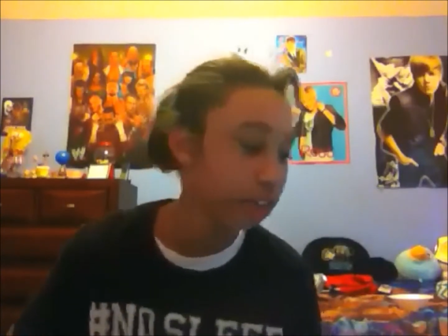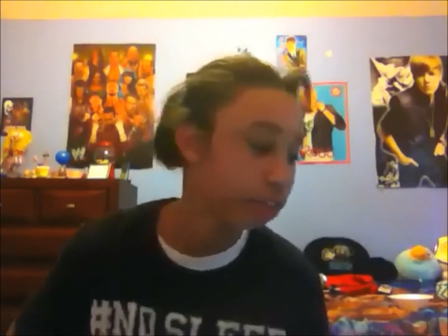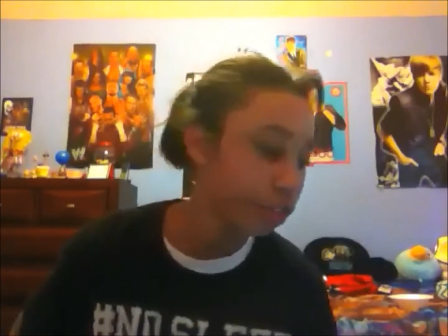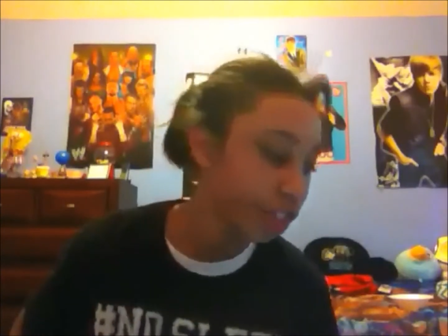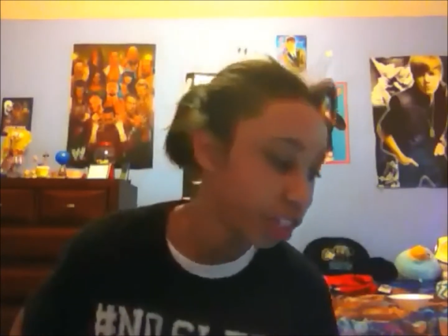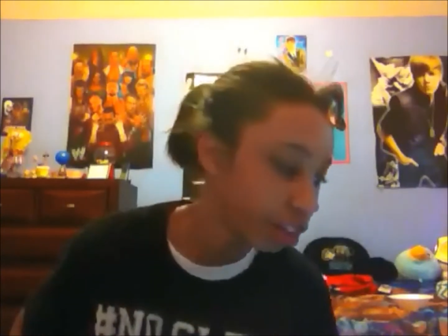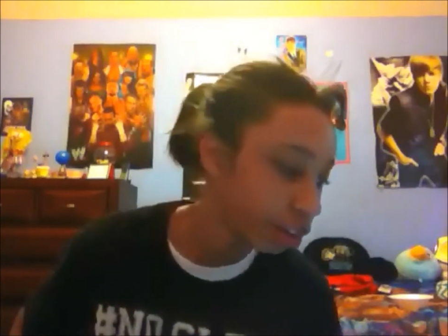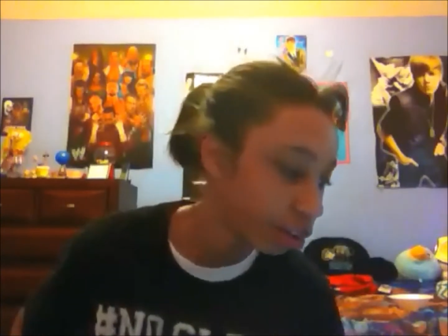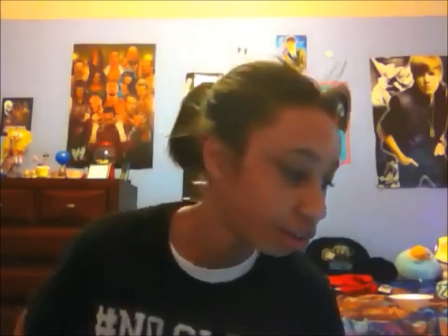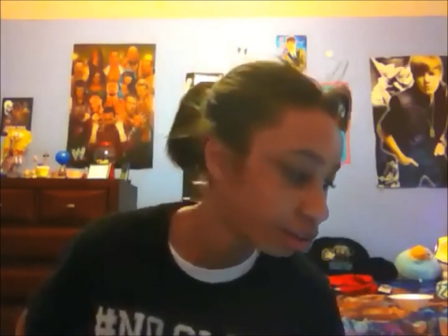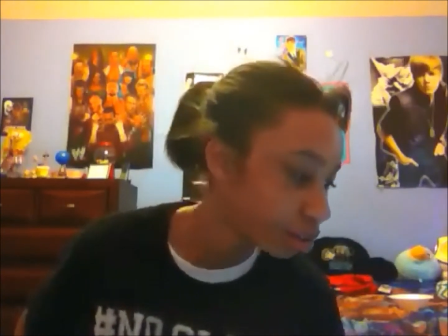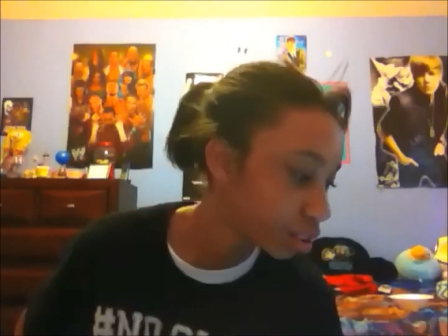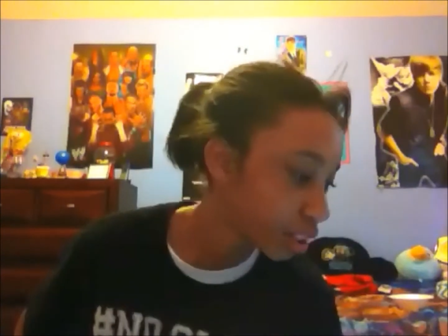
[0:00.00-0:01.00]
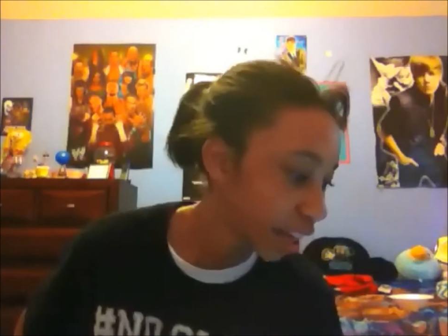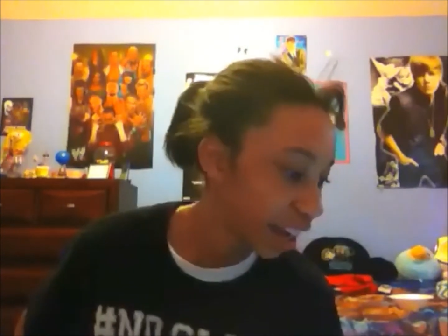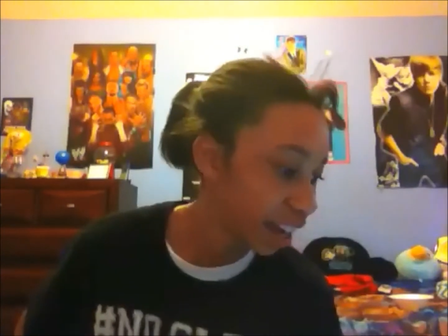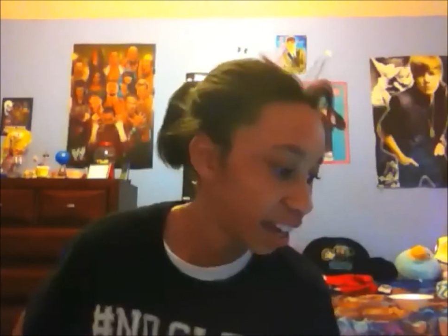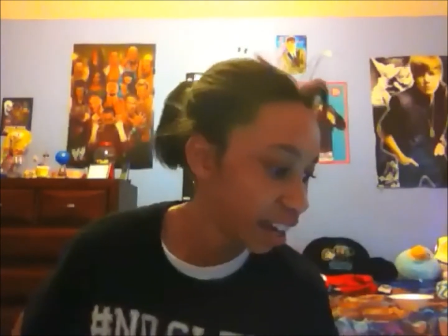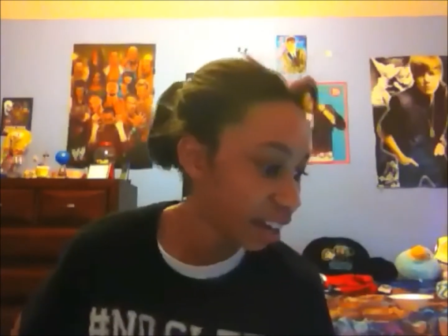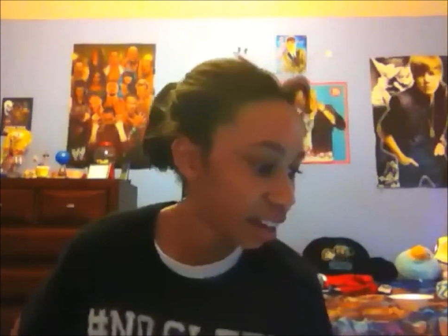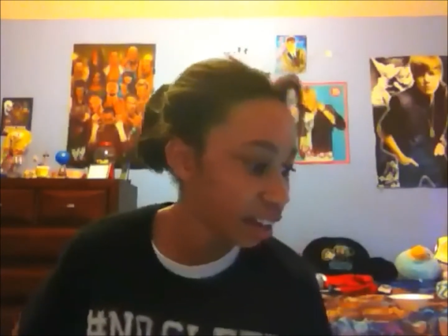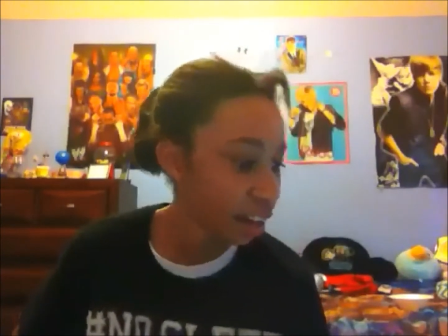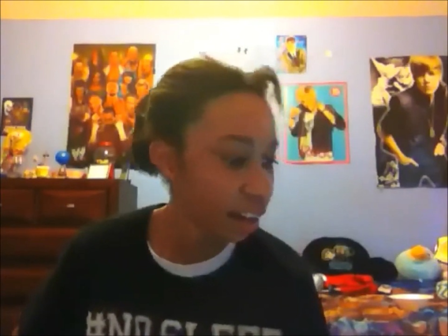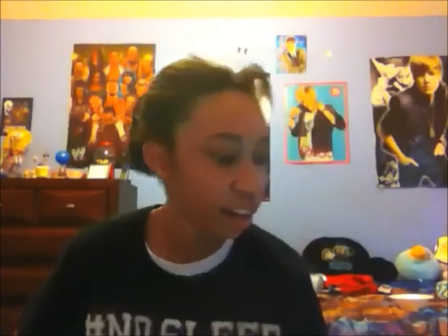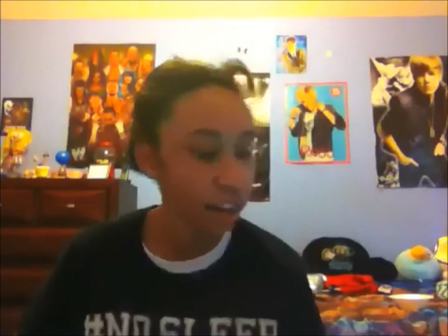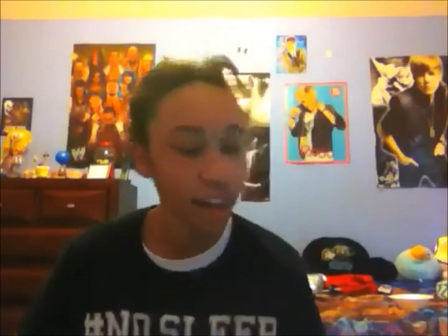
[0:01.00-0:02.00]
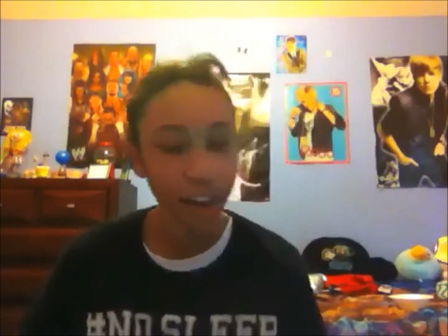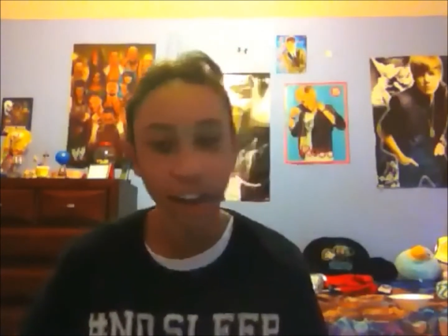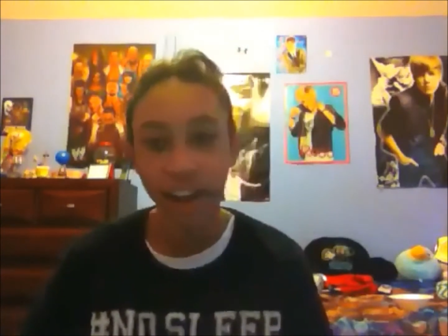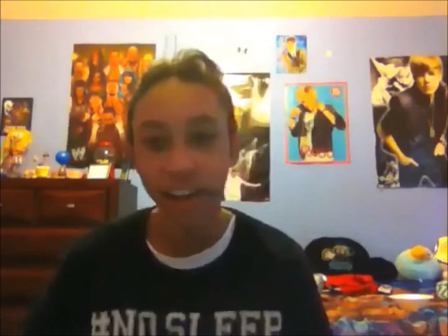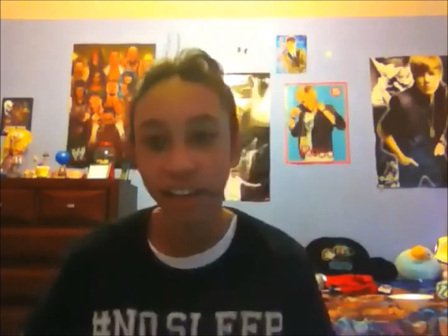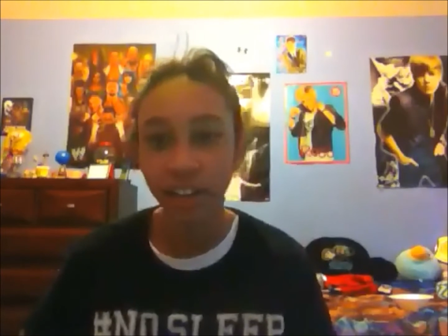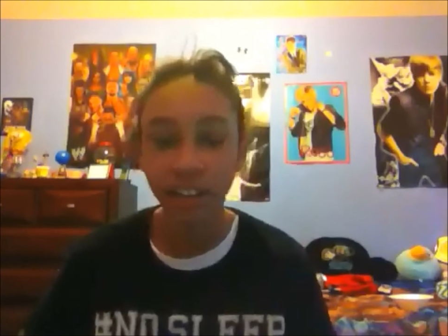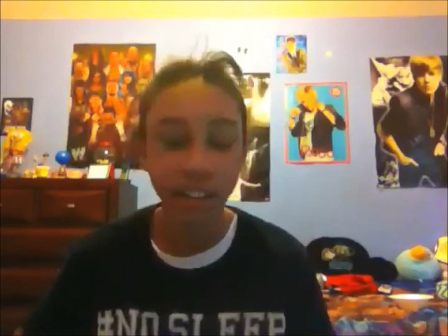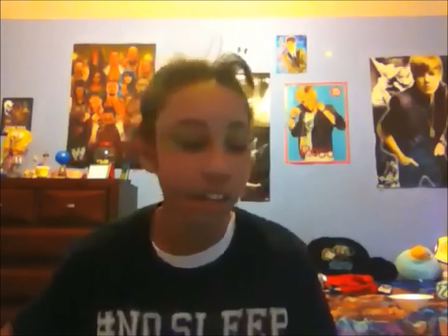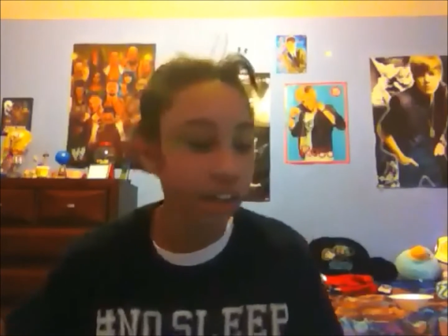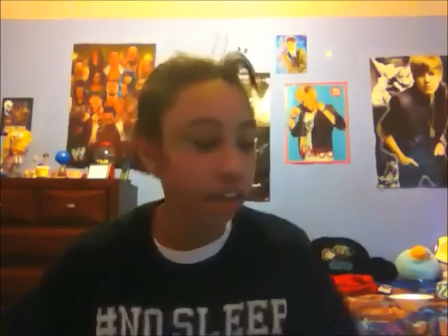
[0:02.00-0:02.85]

videos, and yeah, and